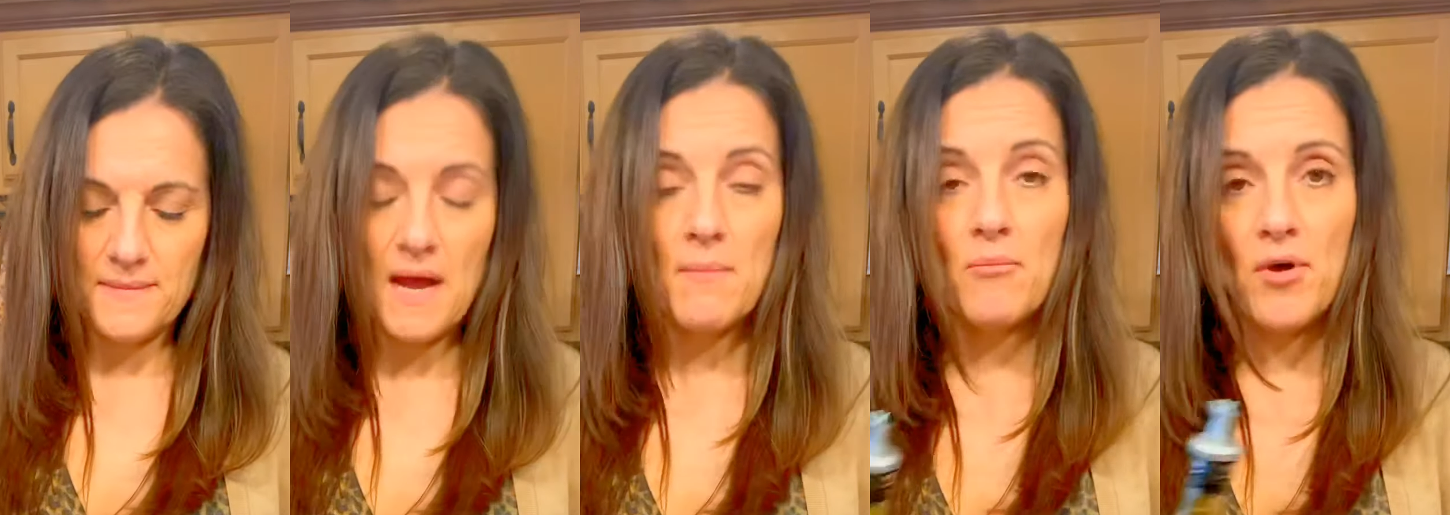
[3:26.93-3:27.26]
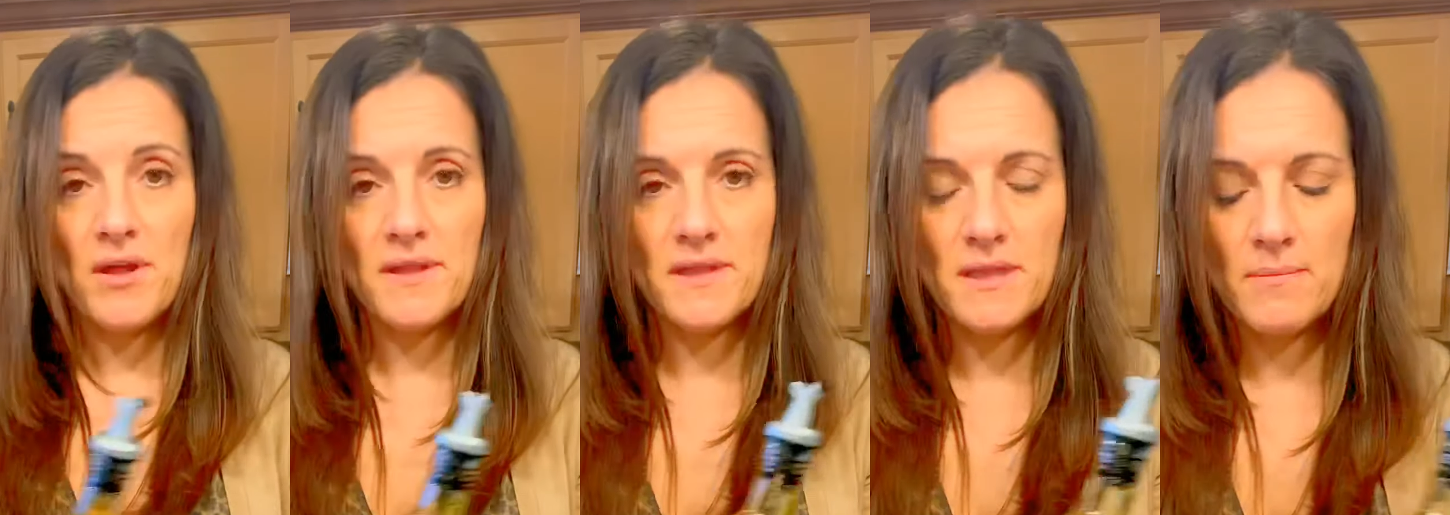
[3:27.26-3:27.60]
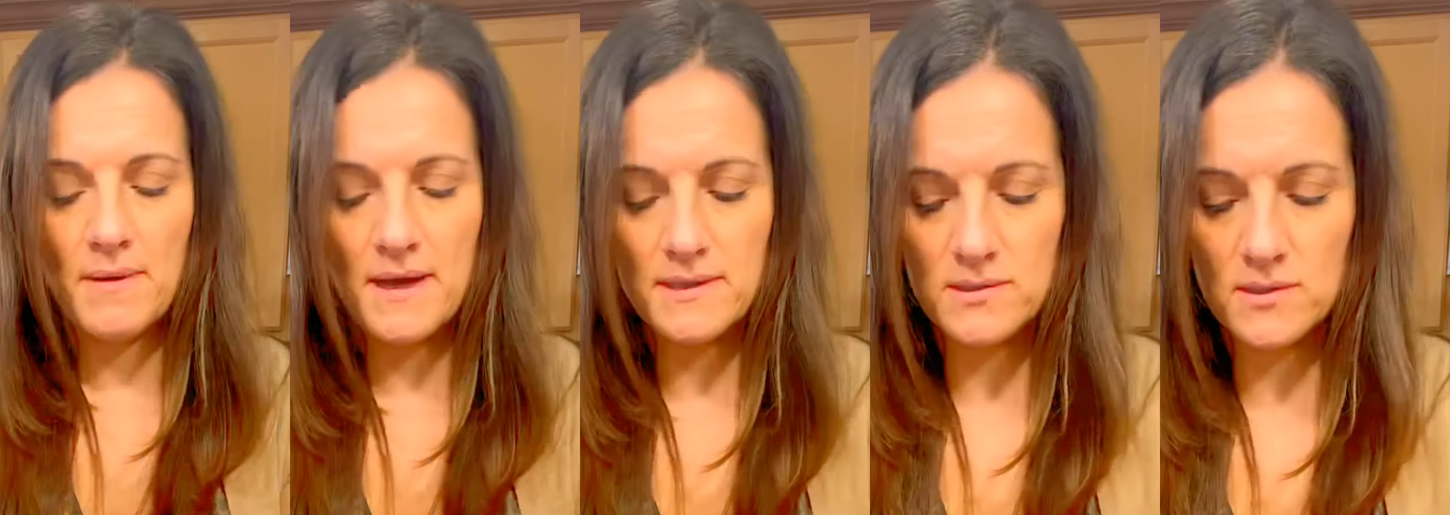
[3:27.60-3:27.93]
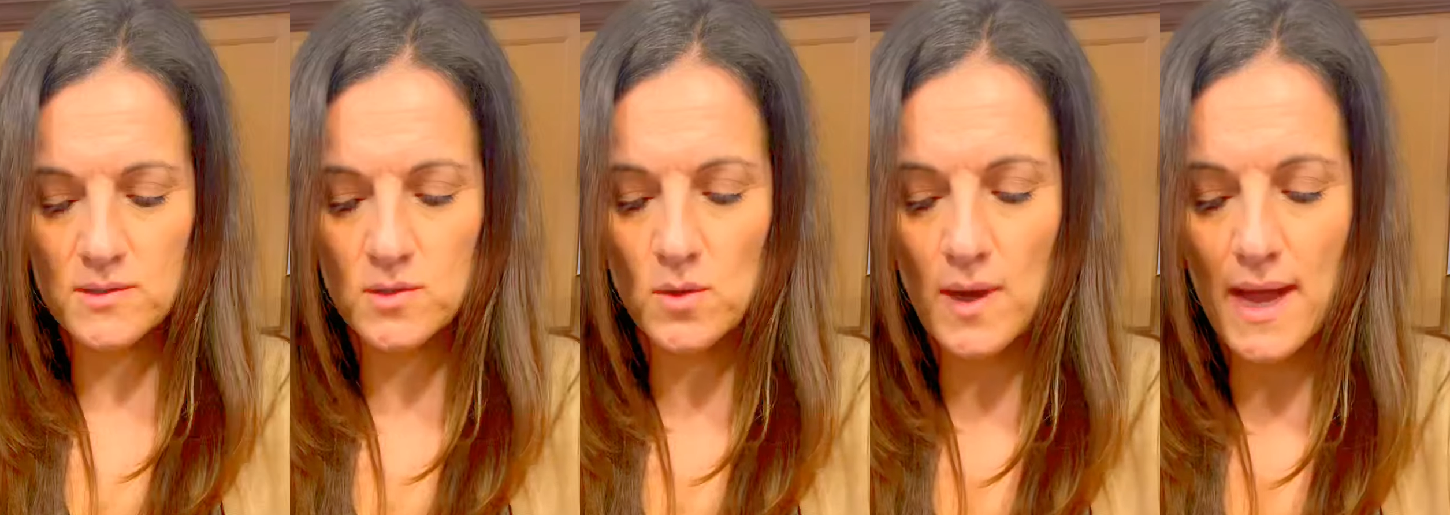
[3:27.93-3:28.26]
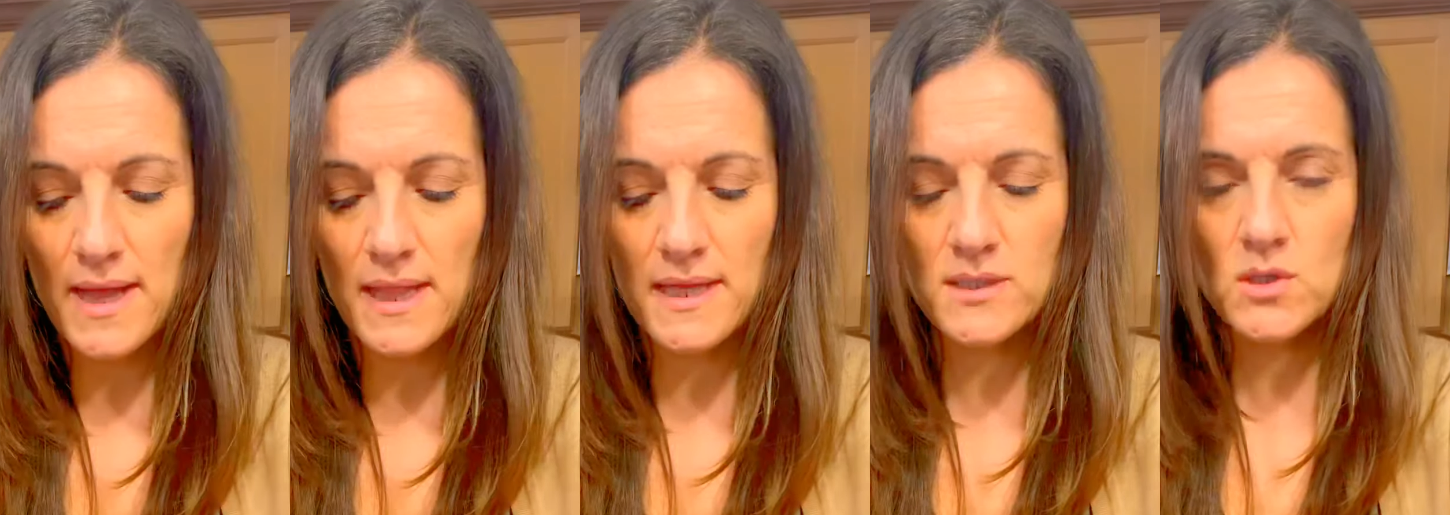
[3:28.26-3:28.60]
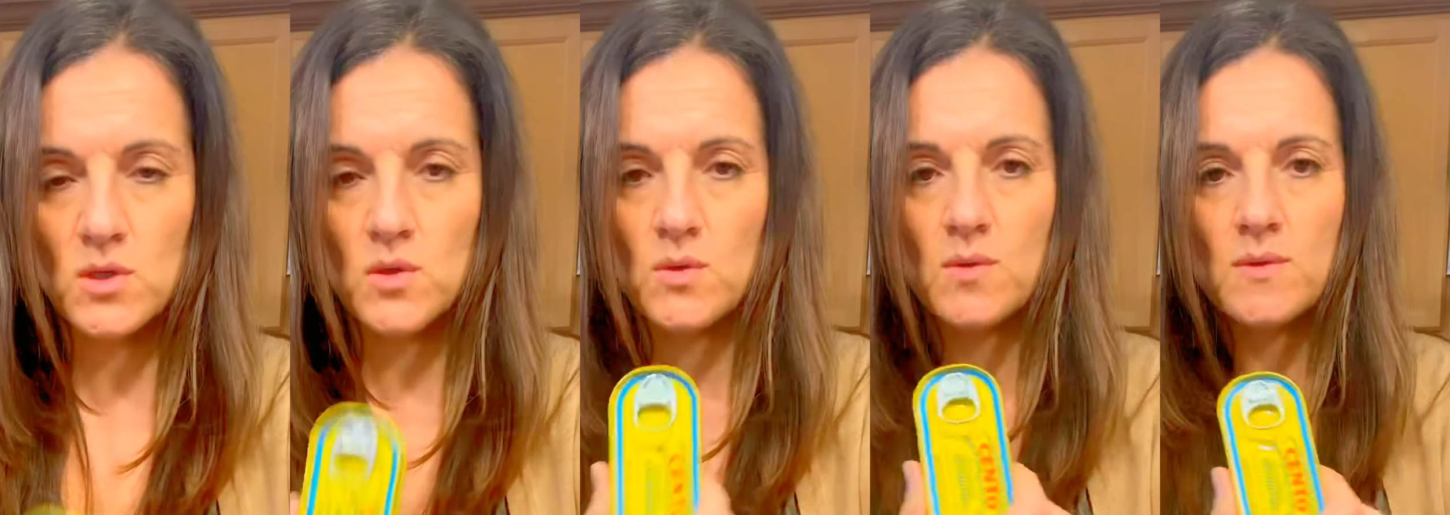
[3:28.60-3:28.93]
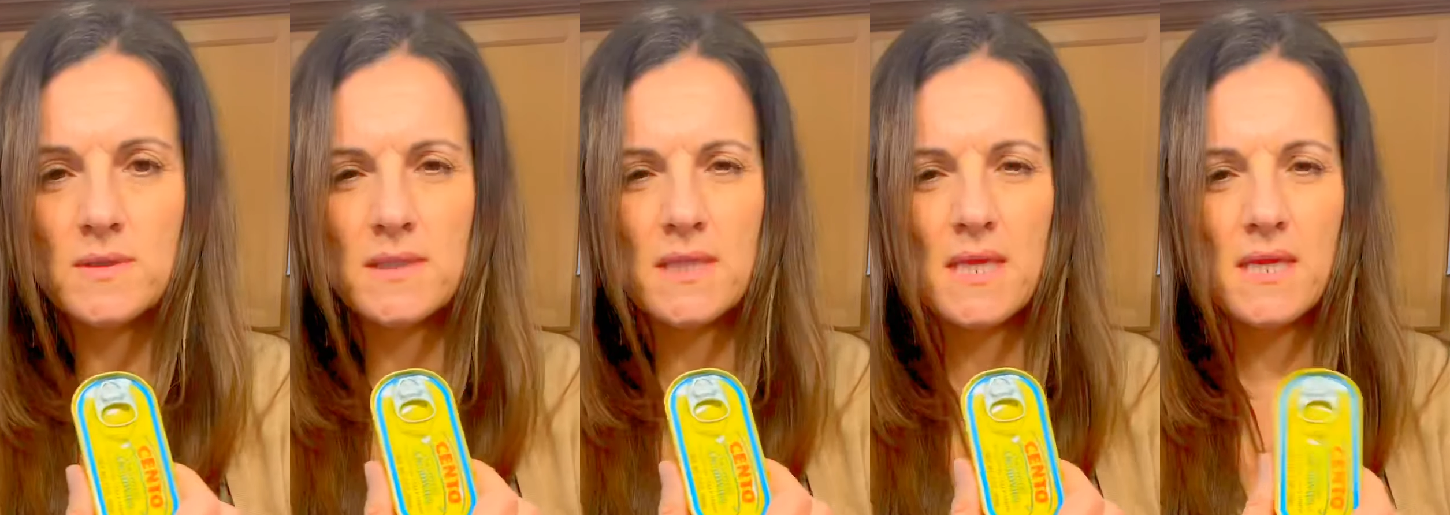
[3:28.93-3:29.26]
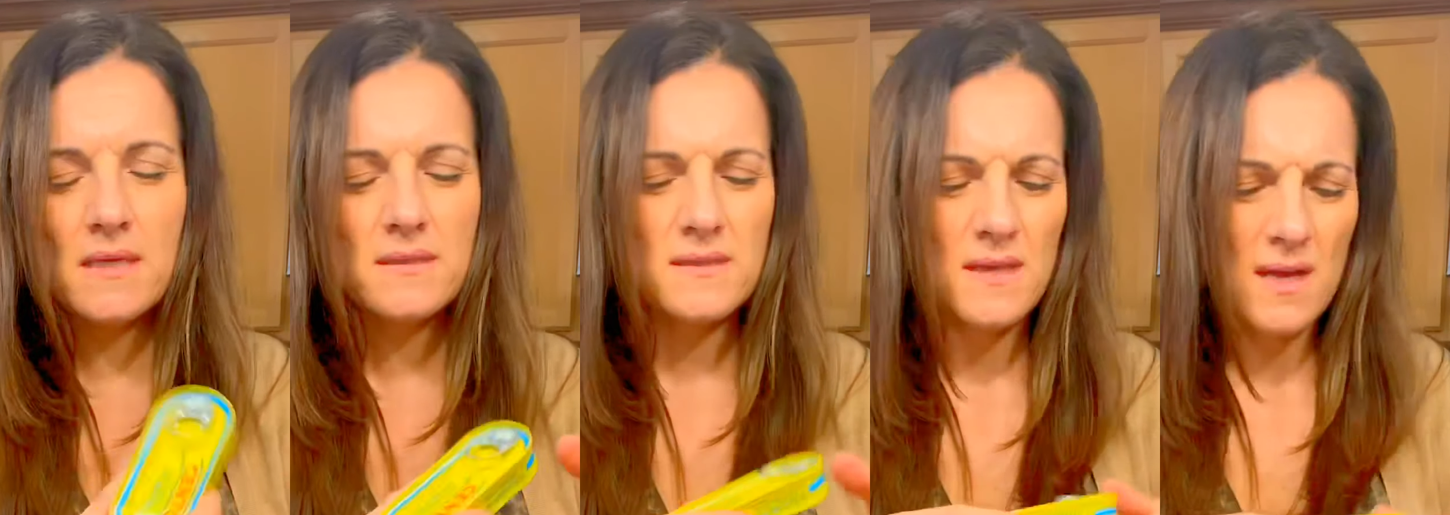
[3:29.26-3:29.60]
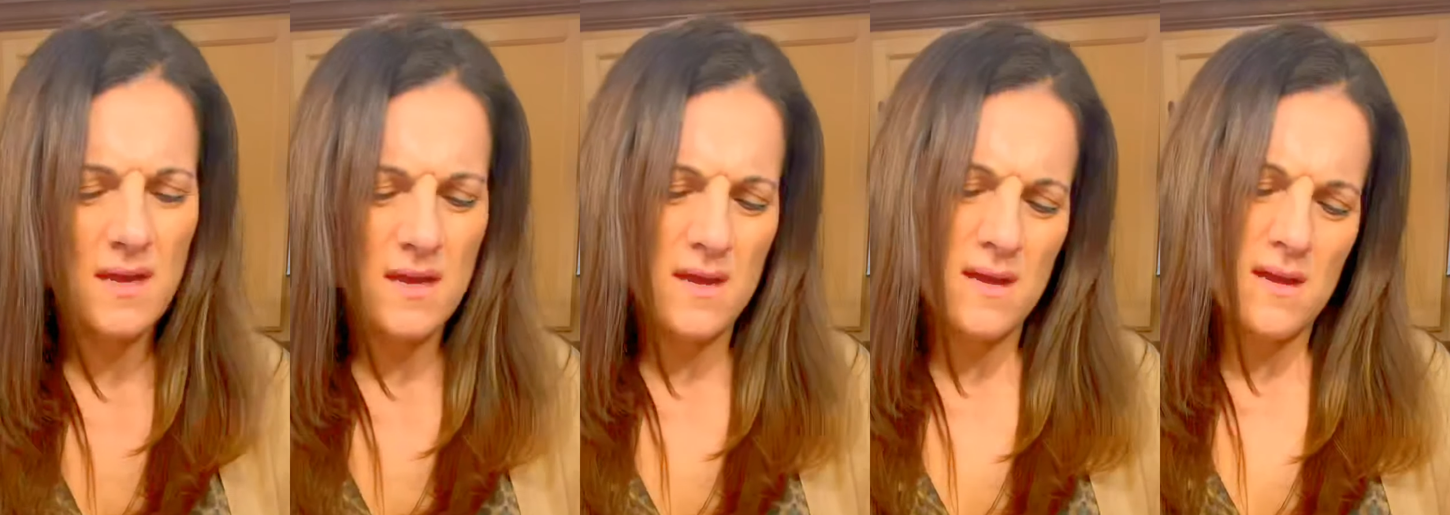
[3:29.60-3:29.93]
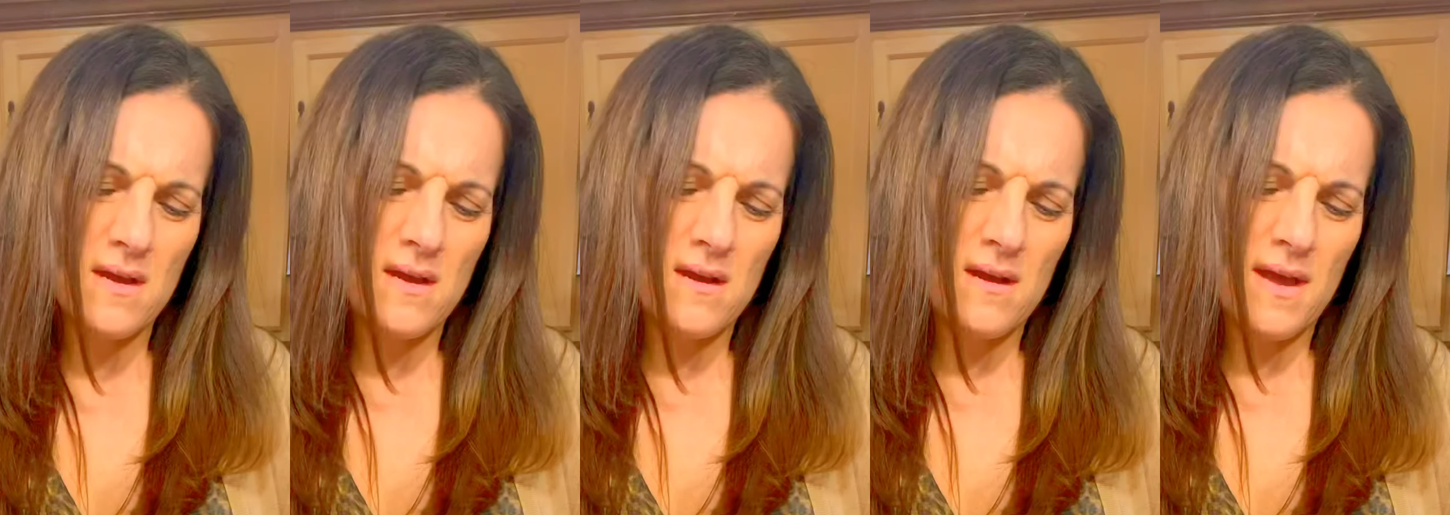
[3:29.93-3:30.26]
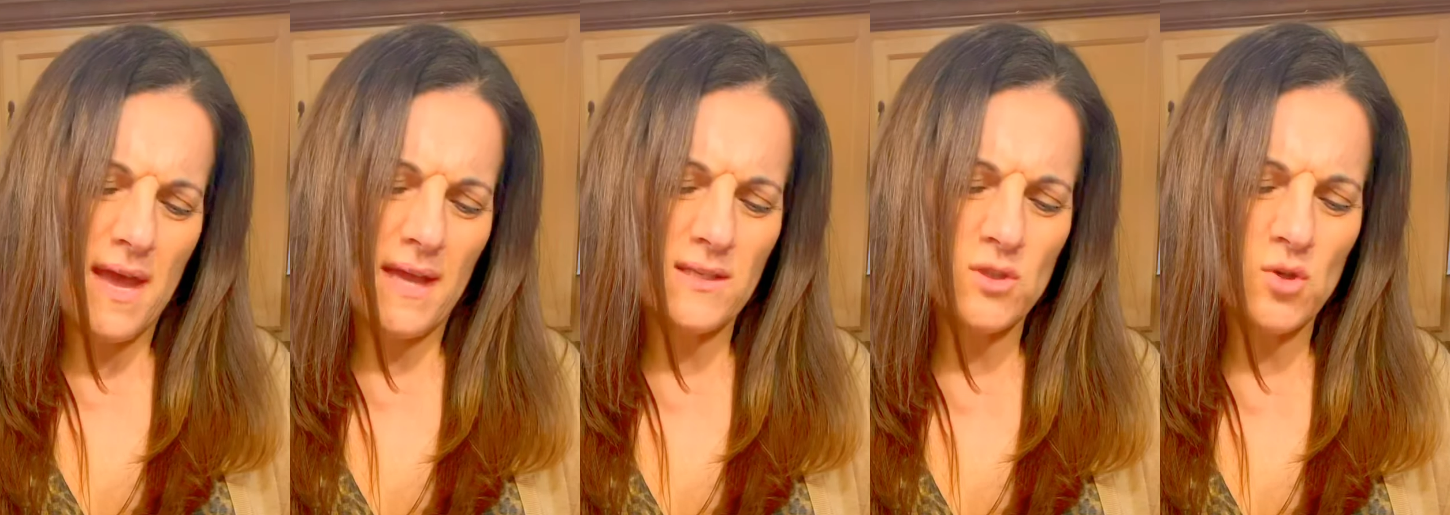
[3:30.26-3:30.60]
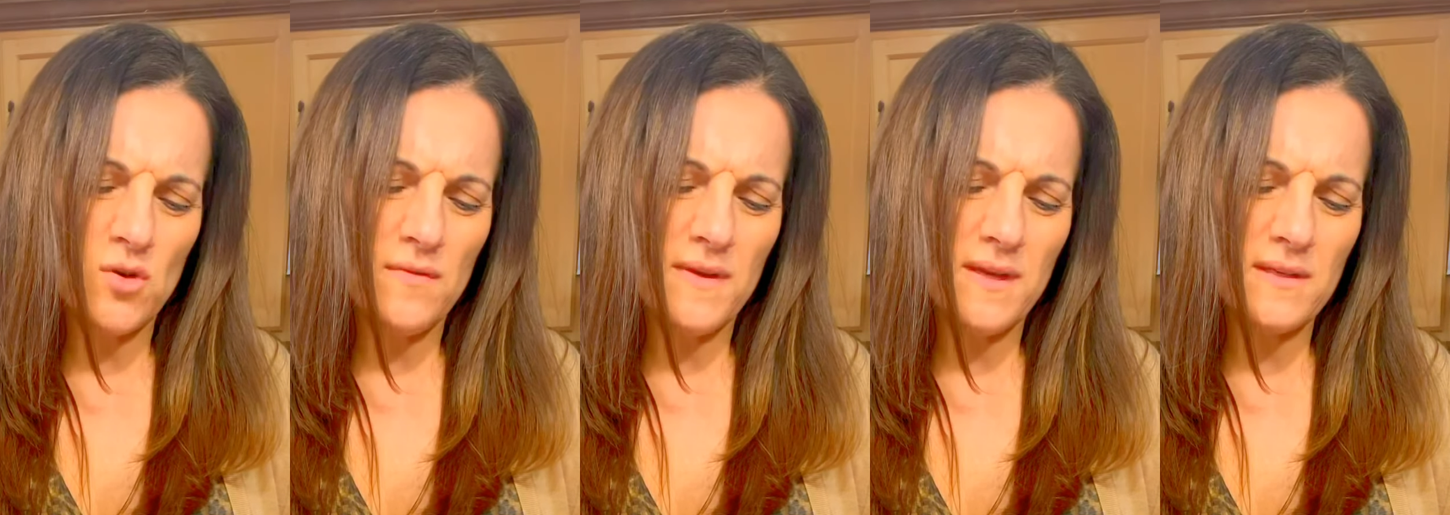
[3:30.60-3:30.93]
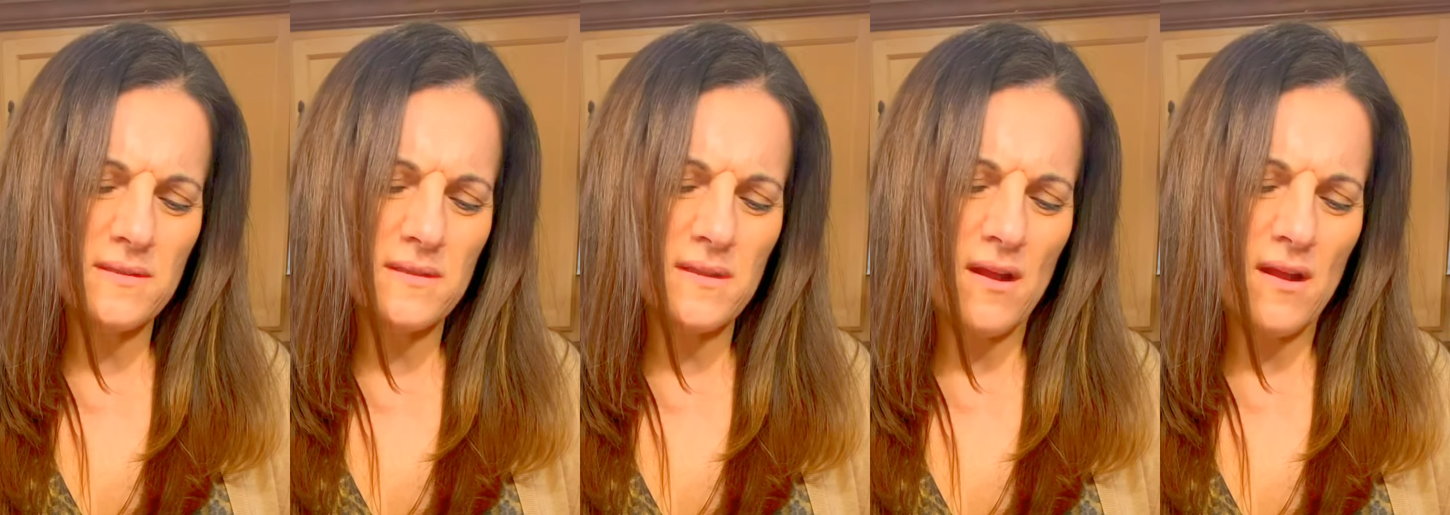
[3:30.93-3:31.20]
I'm boiling the pasta. So I like to use these anchovies.